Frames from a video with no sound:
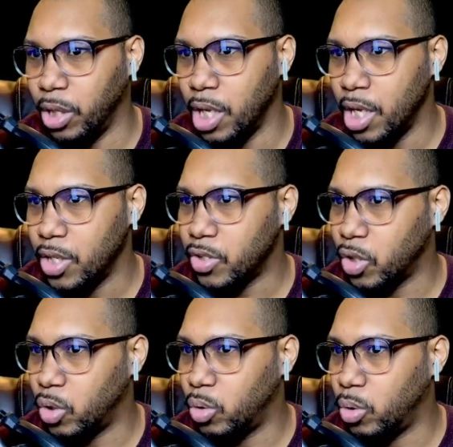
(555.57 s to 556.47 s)

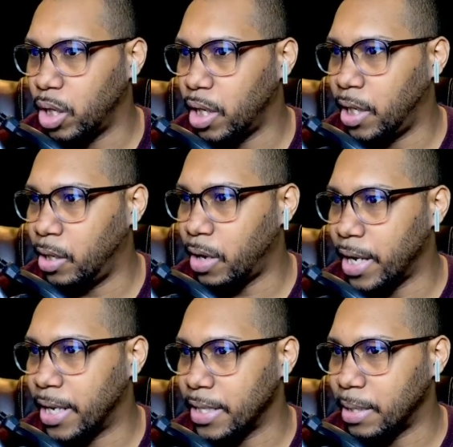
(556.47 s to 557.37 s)
So here, I
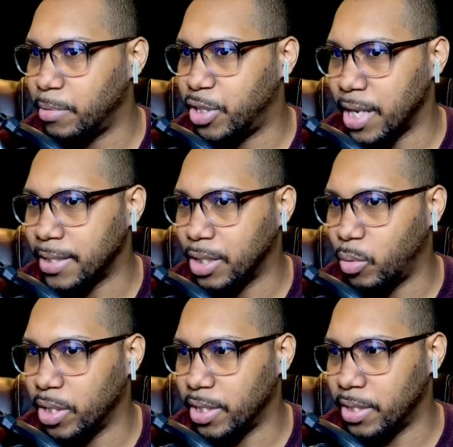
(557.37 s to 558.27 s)
guess I'm just going
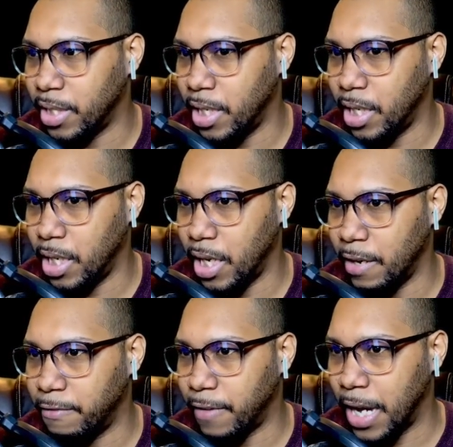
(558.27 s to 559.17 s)
to see
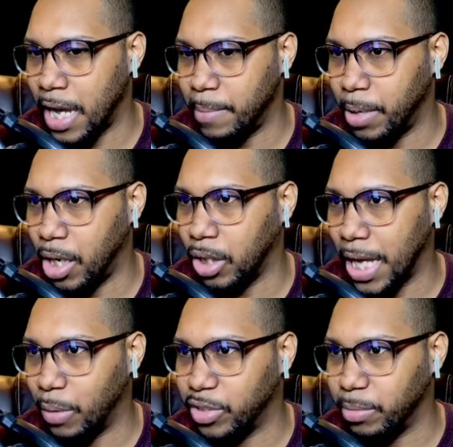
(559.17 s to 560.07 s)
if I'm
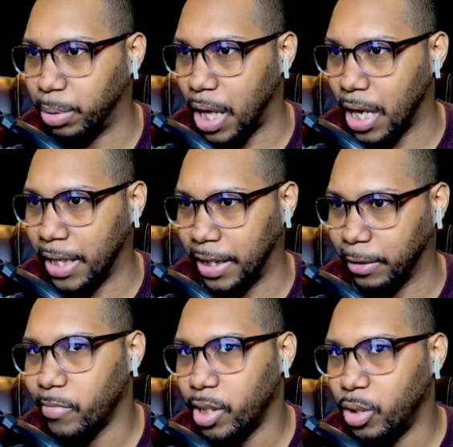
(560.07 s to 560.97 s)
allowed to block here.
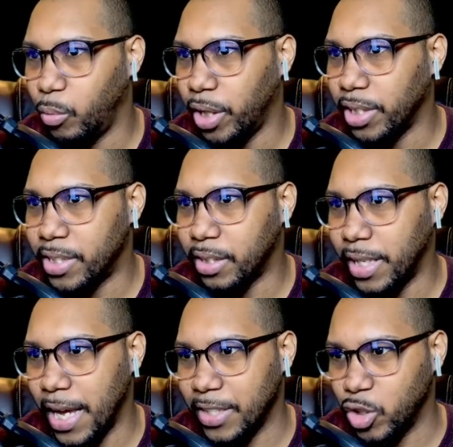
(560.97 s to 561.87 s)
Realistically, I
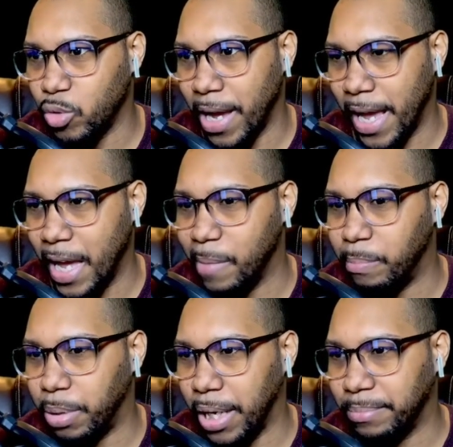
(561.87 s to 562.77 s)
assume I am,
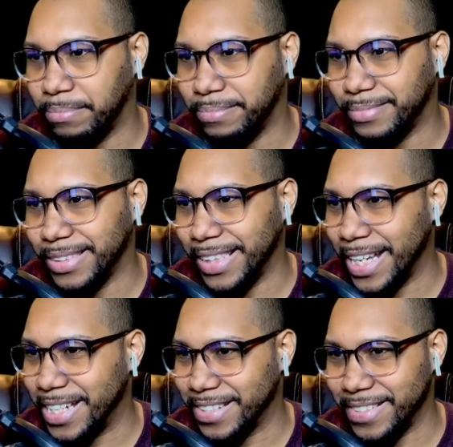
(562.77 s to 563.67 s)
but you
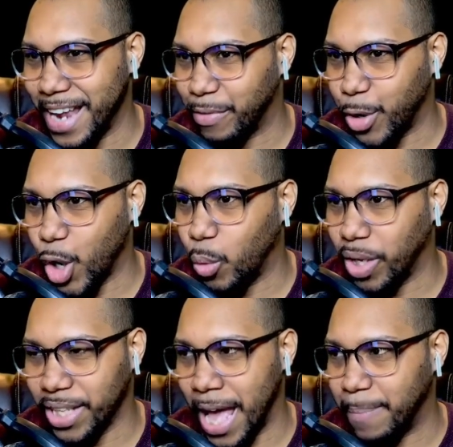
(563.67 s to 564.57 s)
just never know what
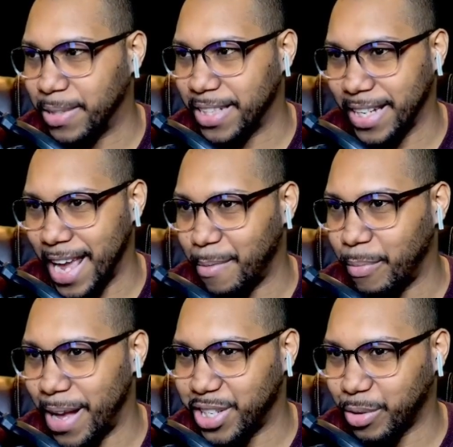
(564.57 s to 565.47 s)
happens in a game of
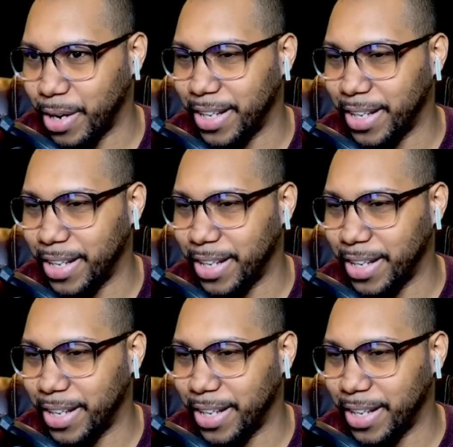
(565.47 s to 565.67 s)
Magic, right?